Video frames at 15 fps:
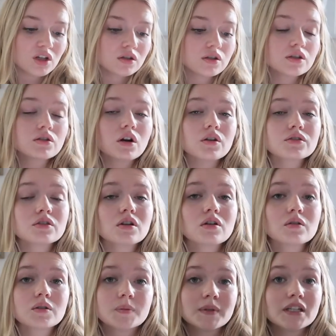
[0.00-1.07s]
She's
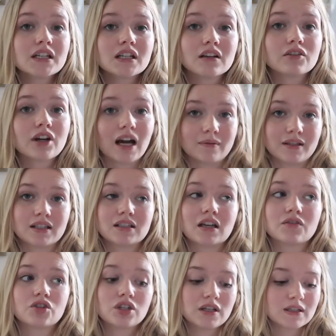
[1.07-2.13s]
also, speaking of grabbing
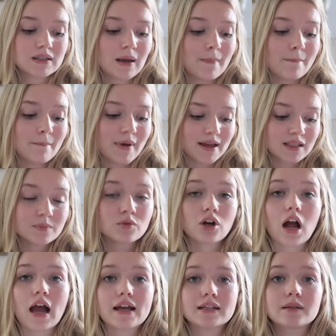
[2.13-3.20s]
stuff, she's
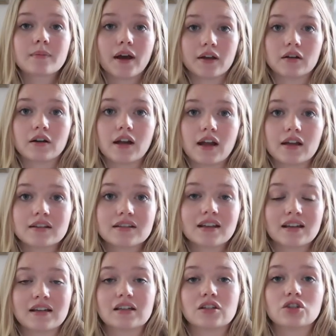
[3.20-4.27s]
mesmerized by her hands
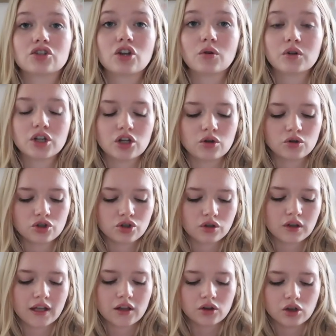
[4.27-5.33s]
and it is so cute. She'll
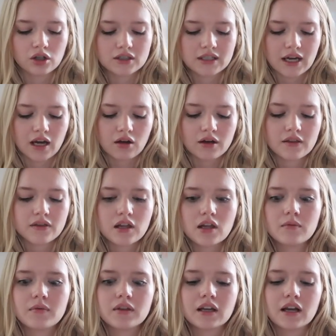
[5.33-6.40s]
like look down at
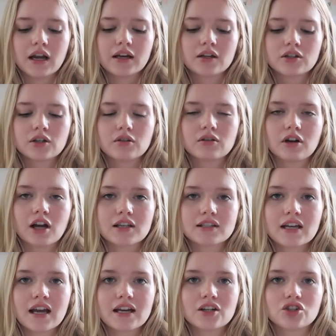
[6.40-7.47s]
them and like kind of grip
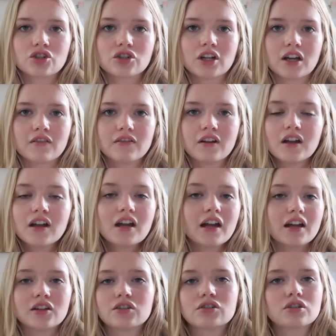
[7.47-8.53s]
cross-eyed and she'll like,
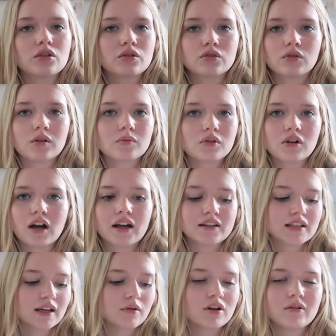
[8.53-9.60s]
it's so adorable.
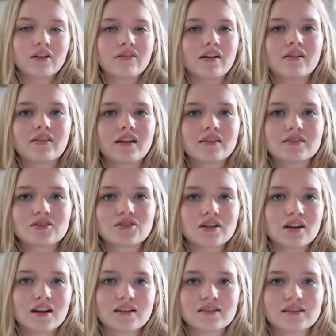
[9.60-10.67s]
It's like one of my favorite things that
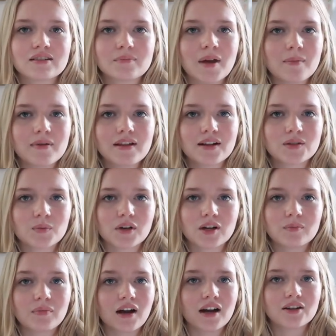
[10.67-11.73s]
she does. Maybe that's
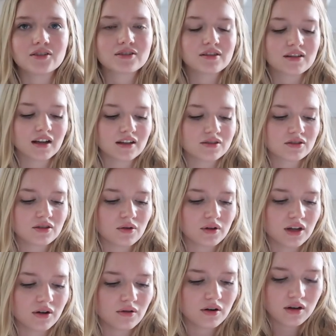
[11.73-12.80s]
weird, but I just think it's so
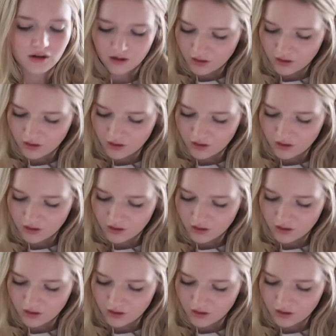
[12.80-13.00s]
cute.